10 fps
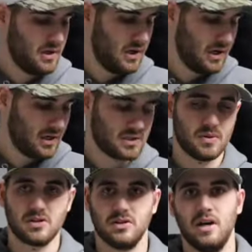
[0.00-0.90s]

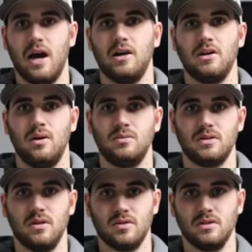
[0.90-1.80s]
especially higher humps
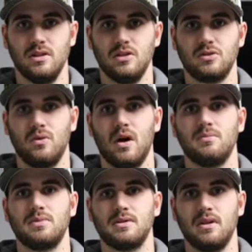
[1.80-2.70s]
in those cedar
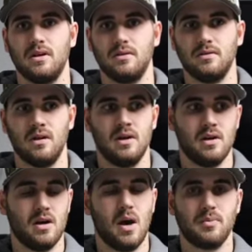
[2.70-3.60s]
swamps.
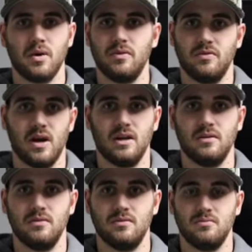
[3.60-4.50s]
I probably
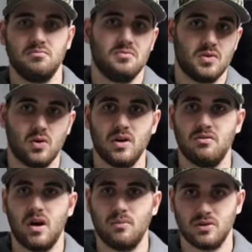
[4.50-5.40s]
find
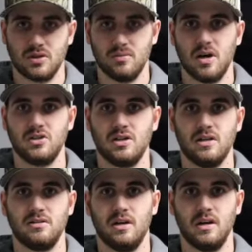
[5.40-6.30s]
25% of my
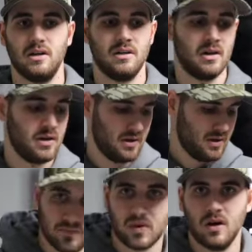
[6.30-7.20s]
sheds there.
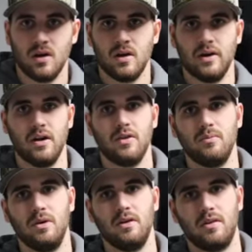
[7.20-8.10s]
Another
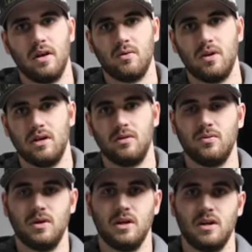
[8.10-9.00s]
big thing
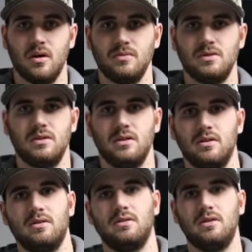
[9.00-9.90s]
when it comes
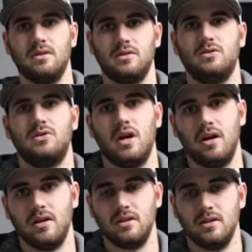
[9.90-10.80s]
to shed
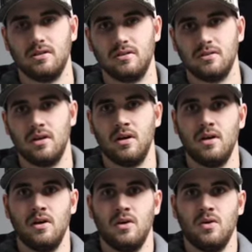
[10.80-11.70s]
hunting is
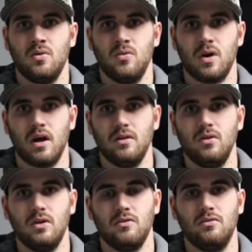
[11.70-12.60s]
when I
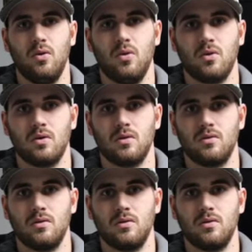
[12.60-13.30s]
look for